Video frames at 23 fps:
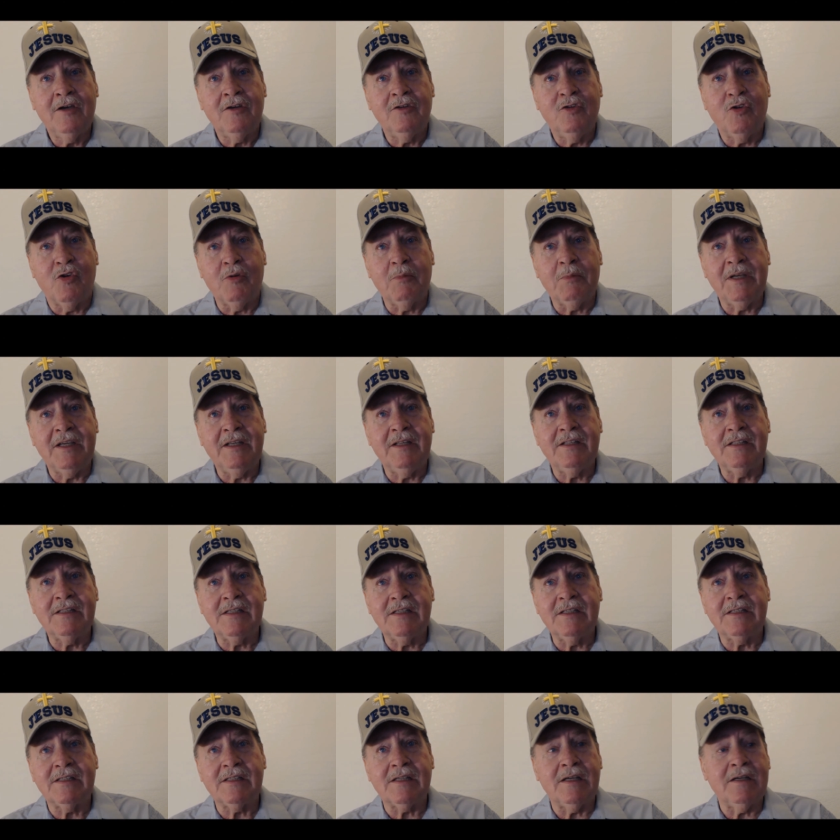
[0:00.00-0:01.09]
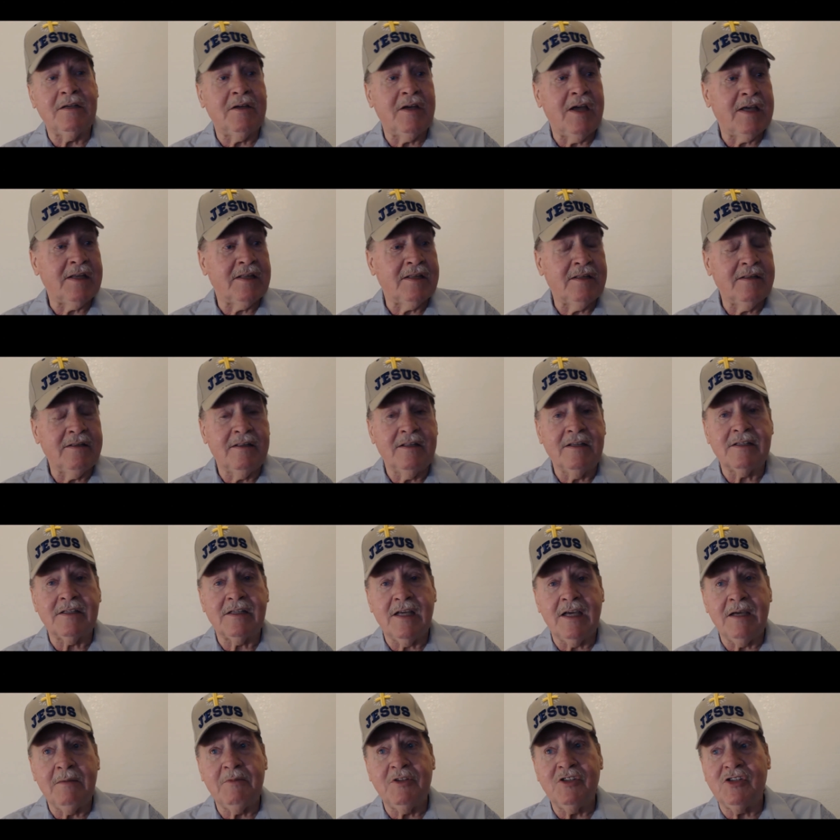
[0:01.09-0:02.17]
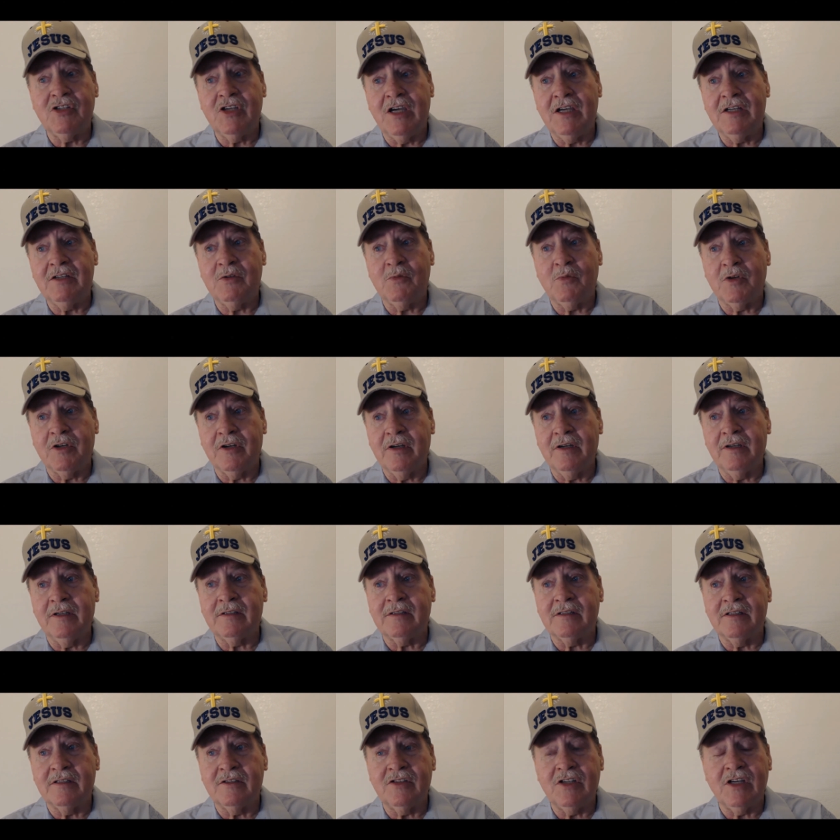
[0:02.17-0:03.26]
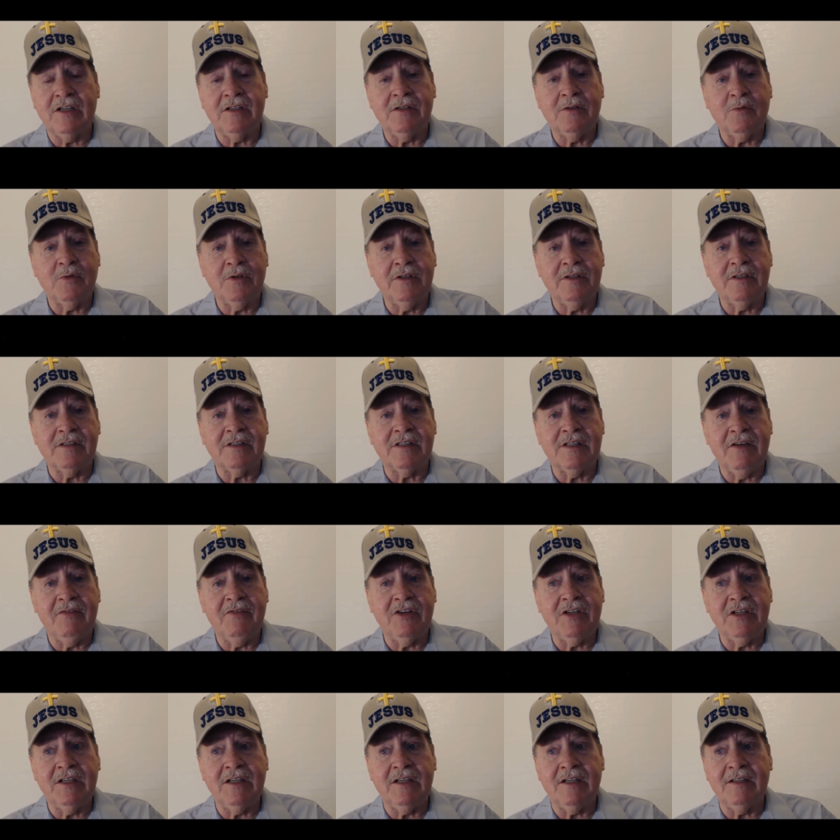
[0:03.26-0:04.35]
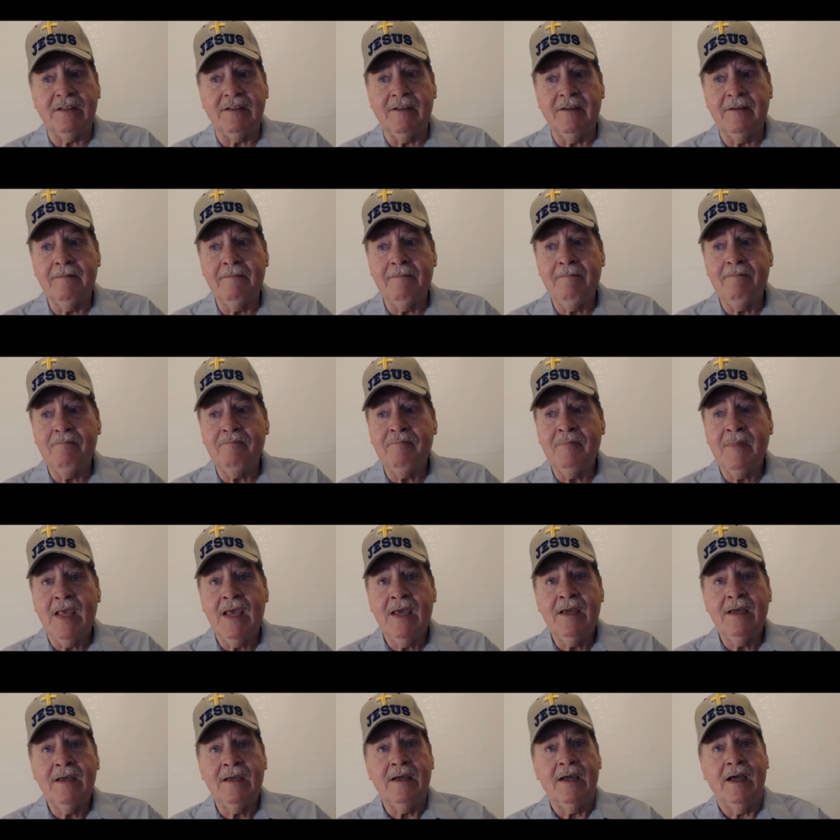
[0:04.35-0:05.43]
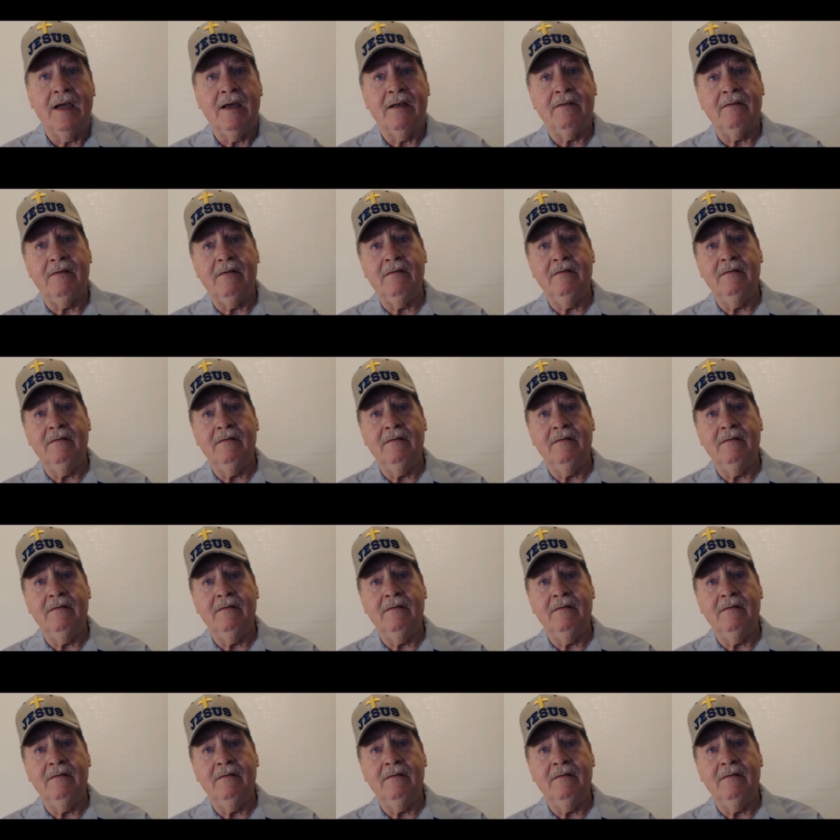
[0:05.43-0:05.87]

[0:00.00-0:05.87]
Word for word: normally this is at this time in January. This is January the 17th, and